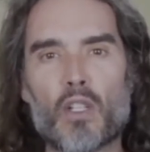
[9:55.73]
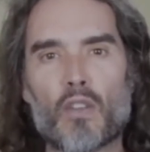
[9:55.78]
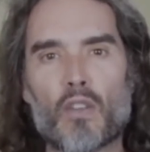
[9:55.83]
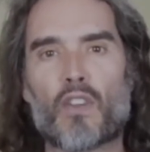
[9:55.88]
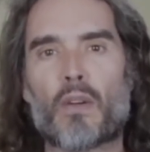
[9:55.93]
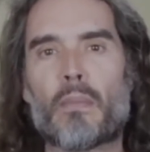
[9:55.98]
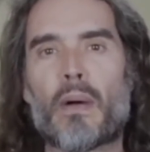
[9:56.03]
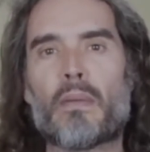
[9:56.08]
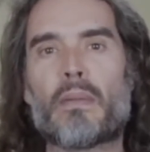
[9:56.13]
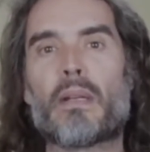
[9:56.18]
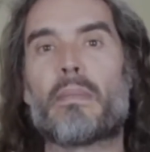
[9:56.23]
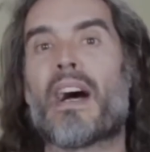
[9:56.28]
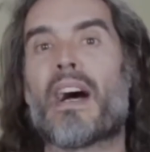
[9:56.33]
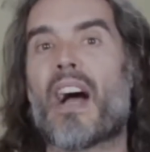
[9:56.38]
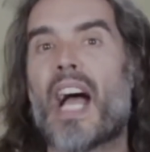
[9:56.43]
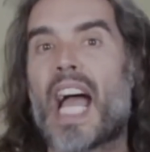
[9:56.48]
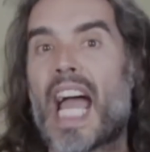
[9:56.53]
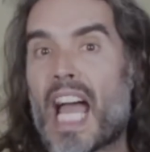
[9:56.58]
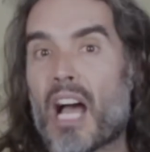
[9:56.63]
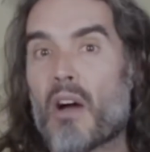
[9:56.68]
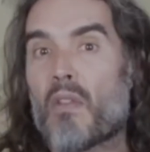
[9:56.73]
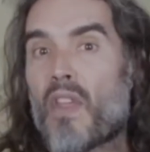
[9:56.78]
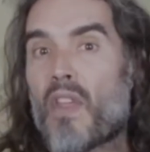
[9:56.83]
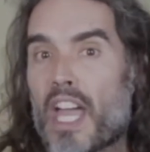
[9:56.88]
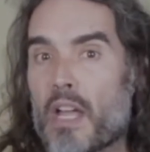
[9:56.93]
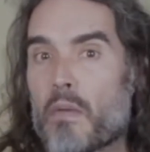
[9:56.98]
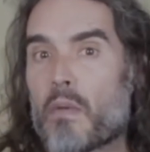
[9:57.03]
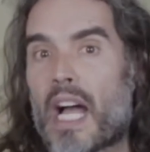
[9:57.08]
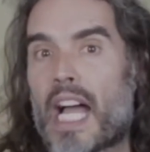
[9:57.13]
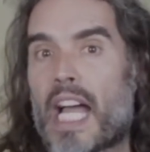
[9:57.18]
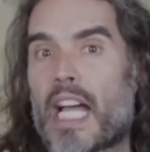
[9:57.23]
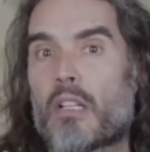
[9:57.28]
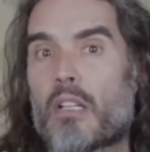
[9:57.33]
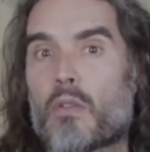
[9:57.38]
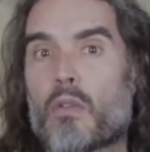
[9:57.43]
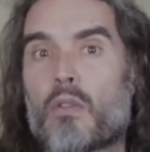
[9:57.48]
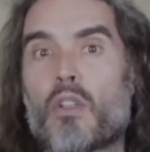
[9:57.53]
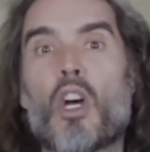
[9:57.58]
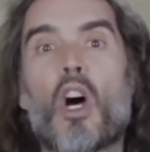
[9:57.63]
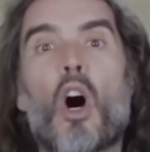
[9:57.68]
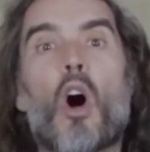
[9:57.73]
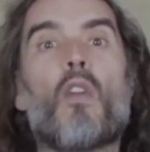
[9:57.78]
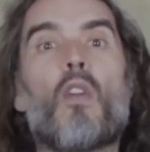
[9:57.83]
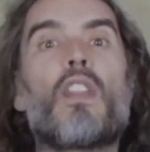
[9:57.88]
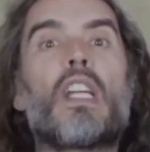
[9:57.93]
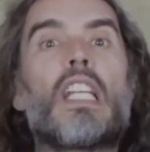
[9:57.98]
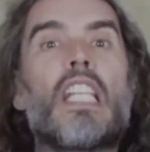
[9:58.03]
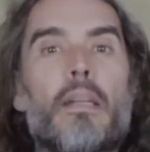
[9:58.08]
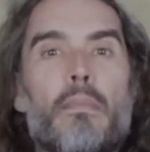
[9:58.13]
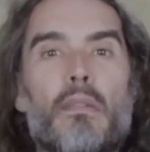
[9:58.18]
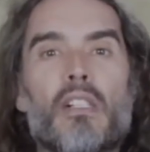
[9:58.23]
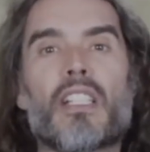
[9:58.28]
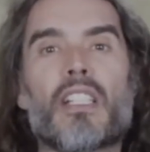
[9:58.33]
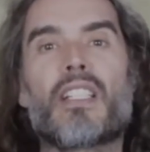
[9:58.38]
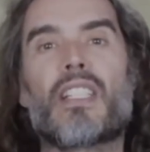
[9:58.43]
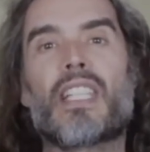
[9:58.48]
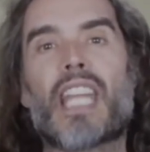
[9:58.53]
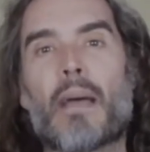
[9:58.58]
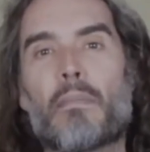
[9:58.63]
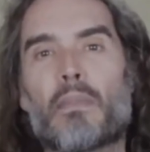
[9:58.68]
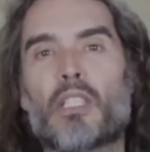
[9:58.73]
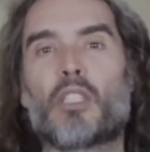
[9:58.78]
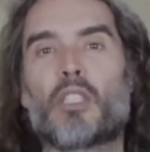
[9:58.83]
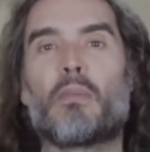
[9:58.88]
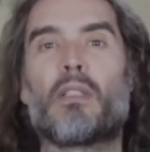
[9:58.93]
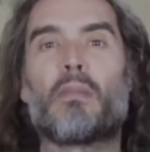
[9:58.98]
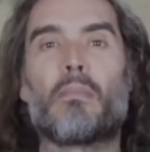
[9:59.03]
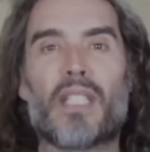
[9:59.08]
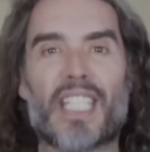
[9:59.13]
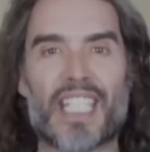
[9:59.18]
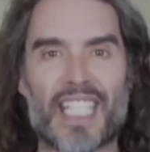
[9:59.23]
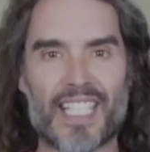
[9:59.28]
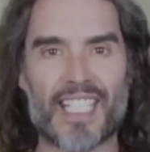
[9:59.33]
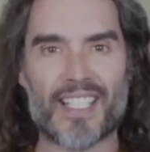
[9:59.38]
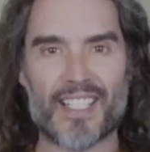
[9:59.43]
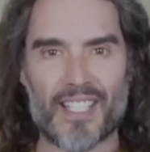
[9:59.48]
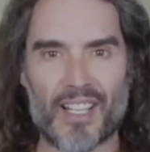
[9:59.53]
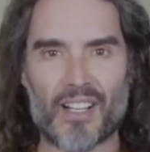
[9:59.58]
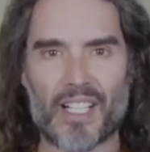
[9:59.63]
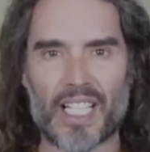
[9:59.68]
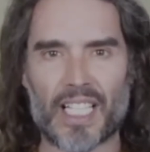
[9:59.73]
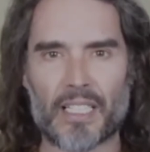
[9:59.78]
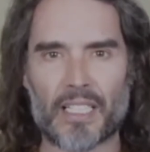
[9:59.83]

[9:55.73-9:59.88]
look for a moment about how they were handled on the liberal establishment media side.